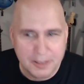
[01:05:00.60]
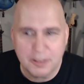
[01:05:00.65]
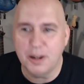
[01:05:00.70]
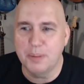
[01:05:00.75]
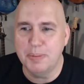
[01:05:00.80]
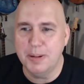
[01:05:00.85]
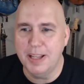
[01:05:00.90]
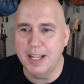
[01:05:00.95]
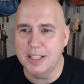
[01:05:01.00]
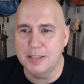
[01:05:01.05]

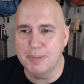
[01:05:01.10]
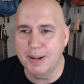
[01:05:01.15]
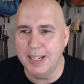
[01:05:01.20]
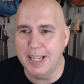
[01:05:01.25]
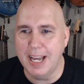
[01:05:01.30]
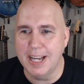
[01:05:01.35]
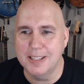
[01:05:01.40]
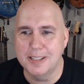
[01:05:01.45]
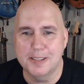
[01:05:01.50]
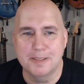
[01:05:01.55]
Grumpy, that's my
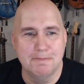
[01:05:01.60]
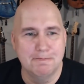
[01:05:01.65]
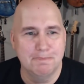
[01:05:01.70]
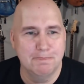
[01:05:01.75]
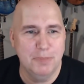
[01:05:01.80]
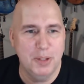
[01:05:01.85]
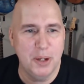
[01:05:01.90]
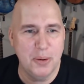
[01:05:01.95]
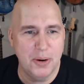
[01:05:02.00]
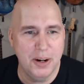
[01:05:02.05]
guess.
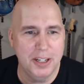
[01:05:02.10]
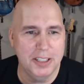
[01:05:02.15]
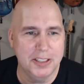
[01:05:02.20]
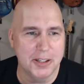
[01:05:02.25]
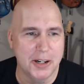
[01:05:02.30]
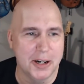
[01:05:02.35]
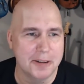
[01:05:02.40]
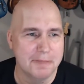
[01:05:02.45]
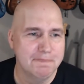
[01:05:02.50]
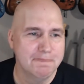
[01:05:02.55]
You want a
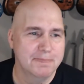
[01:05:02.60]
guitar.